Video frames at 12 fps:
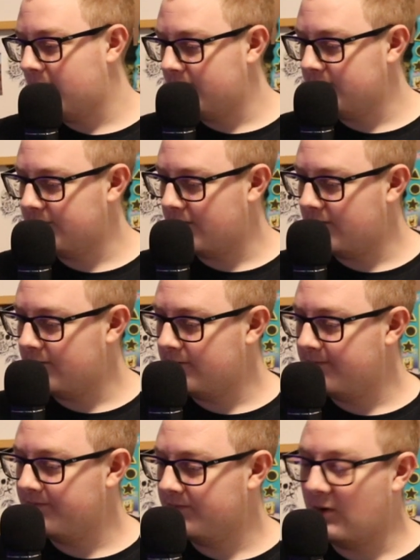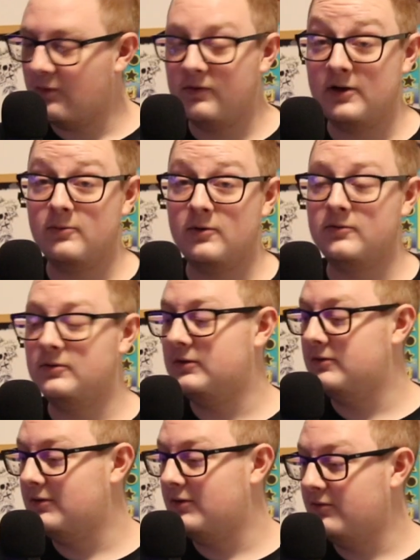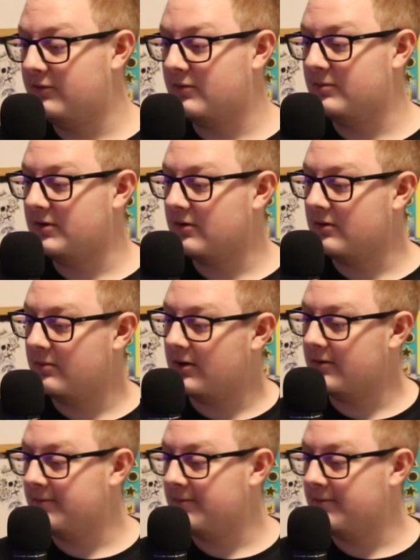so hopefully I won't lose what I'm talking about.